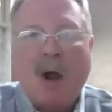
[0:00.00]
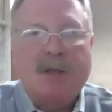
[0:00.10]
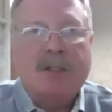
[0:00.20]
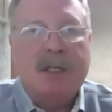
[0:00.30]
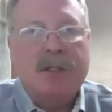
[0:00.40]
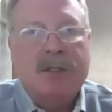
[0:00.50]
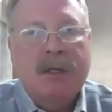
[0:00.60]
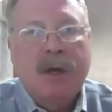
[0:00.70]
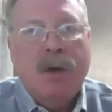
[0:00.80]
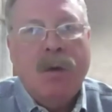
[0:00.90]

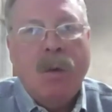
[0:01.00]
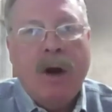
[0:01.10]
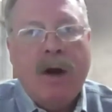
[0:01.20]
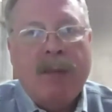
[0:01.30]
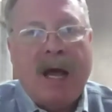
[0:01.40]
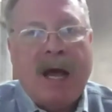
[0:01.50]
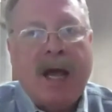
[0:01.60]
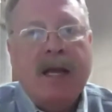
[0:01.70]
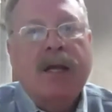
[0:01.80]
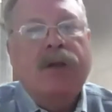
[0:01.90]
process
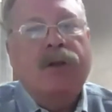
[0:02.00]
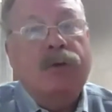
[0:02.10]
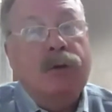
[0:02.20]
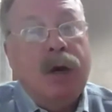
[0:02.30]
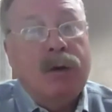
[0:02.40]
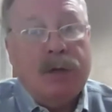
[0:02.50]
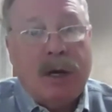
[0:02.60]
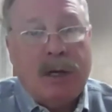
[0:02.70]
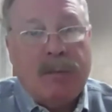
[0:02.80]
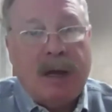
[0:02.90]
whereby you don't
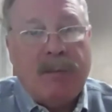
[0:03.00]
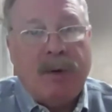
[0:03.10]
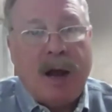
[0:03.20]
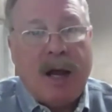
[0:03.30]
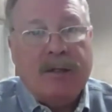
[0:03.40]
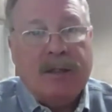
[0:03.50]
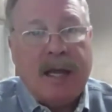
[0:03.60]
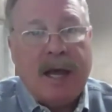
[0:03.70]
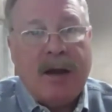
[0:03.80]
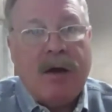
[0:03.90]
talk about
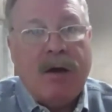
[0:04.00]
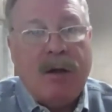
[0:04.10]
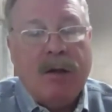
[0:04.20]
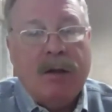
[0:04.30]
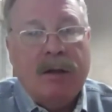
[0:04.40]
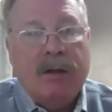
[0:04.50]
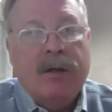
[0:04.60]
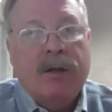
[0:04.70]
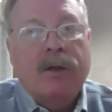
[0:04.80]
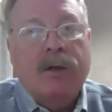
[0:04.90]
price at all.
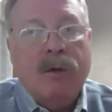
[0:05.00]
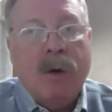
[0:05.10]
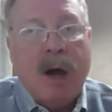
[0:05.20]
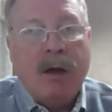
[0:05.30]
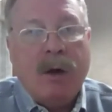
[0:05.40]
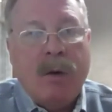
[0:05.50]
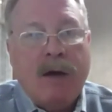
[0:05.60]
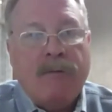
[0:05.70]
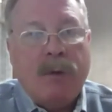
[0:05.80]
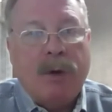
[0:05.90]
You go
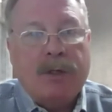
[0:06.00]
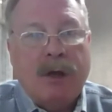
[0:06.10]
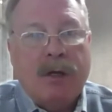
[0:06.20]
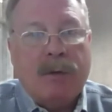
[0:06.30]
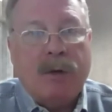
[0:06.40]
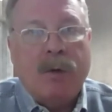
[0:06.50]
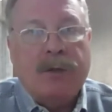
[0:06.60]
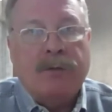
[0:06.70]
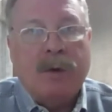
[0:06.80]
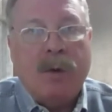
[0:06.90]
out for what's called a
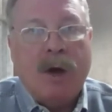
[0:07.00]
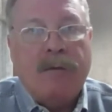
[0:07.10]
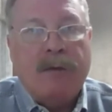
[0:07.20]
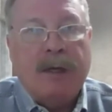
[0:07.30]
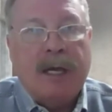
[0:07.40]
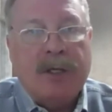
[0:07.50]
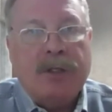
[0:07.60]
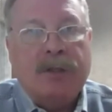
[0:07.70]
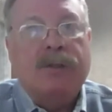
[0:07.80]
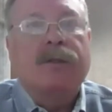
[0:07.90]
request for
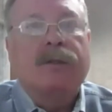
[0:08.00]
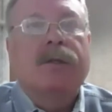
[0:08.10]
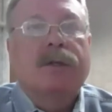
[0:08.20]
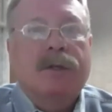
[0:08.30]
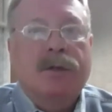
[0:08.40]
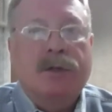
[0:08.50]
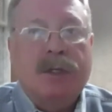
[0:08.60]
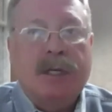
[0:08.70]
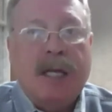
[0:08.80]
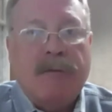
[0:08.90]
qualifications. You
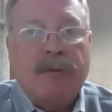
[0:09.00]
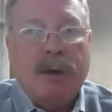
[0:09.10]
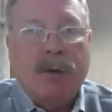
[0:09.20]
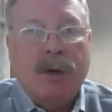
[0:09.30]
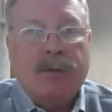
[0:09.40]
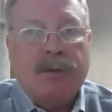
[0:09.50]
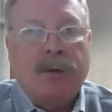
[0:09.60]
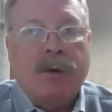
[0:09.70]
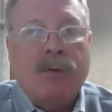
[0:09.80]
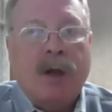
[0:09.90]
send out for requests
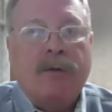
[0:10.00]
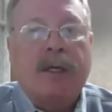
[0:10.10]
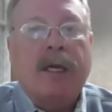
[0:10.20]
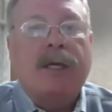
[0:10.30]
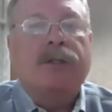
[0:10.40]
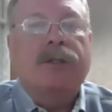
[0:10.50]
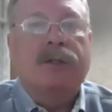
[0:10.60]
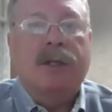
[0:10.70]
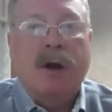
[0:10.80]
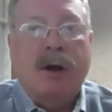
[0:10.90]
for
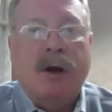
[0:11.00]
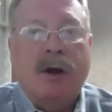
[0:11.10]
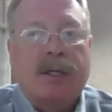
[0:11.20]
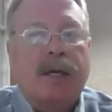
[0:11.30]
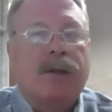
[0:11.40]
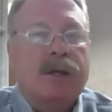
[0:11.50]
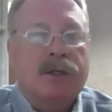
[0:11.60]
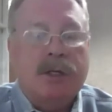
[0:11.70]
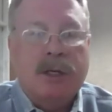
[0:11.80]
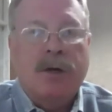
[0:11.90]
qualifications, the architect, the
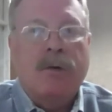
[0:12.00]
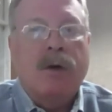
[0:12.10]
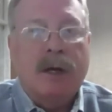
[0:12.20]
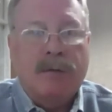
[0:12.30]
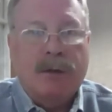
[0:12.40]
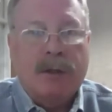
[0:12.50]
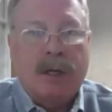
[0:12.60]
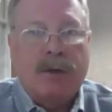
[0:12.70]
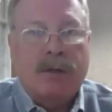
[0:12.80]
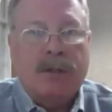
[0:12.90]
engineer, whatever's
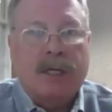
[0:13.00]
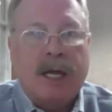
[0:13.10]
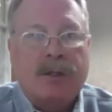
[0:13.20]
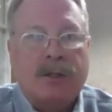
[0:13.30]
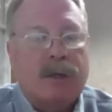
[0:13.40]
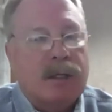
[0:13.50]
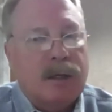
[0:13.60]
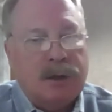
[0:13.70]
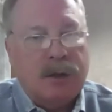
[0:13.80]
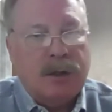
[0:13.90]
under the statute, and
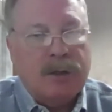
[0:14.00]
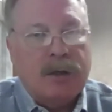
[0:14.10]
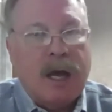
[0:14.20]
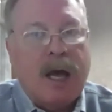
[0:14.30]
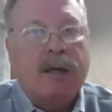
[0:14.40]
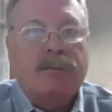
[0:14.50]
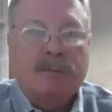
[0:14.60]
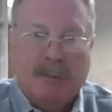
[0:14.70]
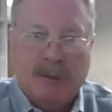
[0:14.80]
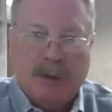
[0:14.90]
attorneys are not,
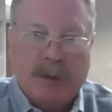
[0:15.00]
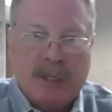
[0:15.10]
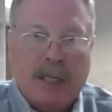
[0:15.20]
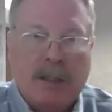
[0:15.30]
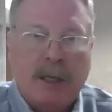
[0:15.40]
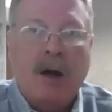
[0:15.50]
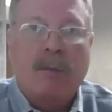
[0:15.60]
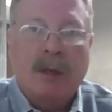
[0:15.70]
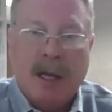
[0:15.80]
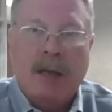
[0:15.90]
for the state they
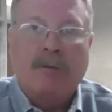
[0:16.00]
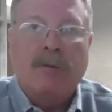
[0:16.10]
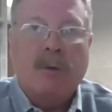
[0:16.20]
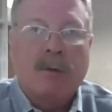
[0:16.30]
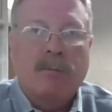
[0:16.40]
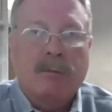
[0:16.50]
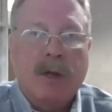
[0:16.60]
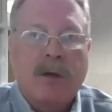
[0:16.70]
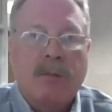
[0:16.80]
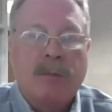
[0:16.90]
are, but not for
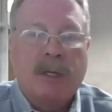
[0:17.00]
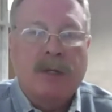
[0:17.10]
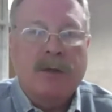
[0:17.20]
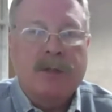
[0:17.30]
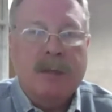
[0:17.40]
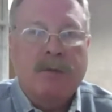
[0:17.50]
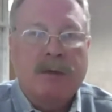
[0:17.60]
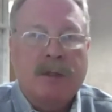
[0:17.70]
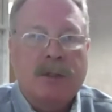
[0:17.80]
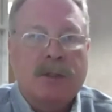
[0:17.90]
other political
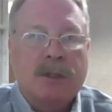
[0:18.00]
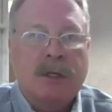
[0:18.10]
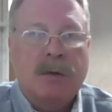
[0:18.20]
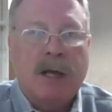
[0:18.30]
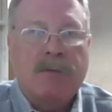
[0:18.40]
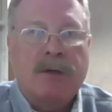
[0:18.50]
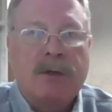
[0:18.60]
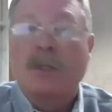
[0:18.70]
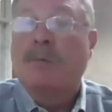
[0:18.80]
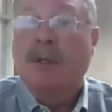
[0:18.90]
subdivisions. So you don't have to
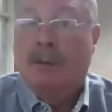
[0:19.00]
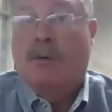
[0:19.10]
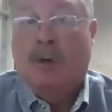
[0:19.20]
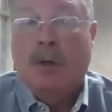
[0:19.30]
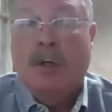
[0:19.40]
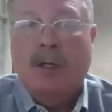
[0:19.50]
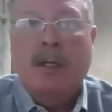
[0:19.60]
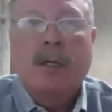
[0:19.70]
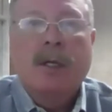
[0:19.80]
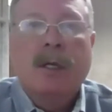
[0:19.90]
do this, but you
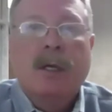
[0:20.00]
could